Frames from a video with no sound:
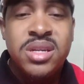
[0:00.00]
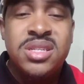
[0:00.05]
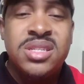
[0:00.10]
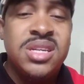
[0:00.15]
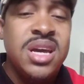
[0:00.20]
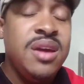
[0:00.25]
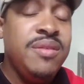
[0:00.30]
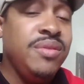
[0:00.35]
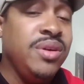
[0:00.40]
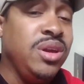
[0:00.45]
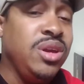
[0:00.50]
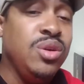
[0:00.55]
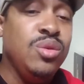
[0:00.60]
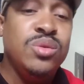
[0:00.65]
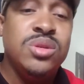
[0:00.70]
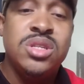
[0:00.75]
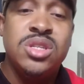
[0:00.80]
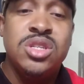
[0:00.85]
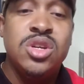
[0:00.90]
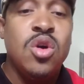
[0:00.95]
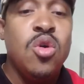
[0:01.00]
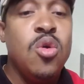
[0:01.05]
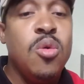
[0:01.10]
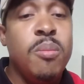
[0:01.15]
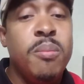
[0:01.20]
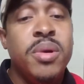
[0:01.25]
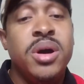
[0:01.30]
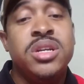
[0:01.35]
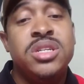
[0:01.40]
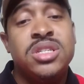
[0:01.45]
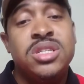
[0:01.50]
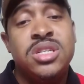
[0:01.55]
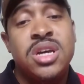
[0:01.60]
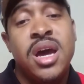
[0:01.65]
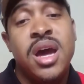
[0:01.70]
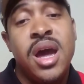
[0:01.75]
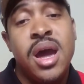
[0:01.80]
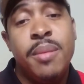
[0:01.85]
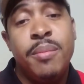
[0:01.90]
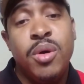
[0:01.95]
saving you so much
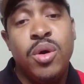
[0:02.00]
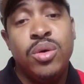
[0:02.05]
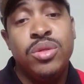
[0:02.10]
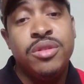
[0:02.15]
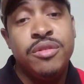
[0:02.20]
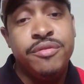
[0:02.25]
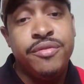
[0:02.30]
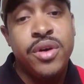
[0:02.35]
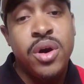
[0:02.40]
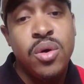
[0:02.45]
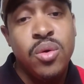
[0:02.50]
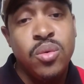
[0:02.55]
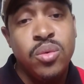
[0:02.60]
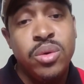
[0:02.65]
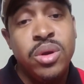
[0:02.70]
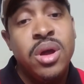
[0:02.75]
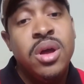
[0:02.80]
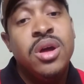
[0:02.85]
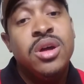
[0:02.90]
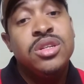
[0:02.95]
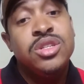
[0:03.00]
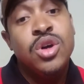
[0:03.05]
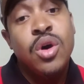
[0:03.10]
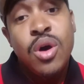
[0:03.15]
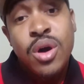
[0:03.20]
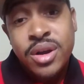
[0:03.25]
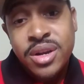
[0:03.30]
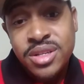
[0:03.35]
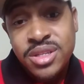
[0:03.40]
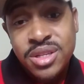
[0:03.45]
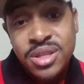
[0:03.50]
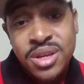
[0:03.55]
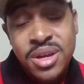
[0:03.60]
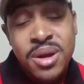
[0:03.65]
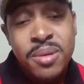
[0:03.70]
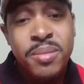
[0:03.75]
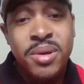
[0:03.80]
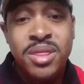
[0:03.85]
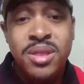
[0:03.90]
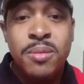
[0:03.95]
time on the phone talking to
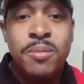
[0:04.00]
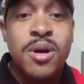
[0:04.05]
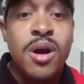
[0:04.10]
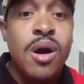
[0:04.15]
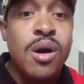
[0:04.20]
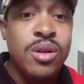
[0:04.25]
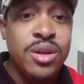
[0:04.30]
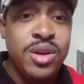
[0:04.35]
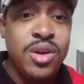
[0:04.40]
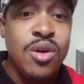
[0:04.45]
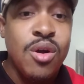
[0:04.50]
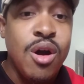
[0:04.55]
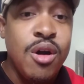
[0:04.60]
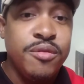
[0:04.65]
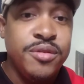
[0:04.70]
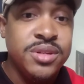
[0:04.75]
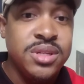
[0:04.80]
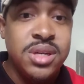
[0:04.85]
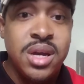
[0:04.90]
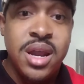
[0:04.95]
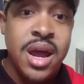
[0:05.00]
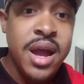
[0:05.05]
them and them calling your office saying,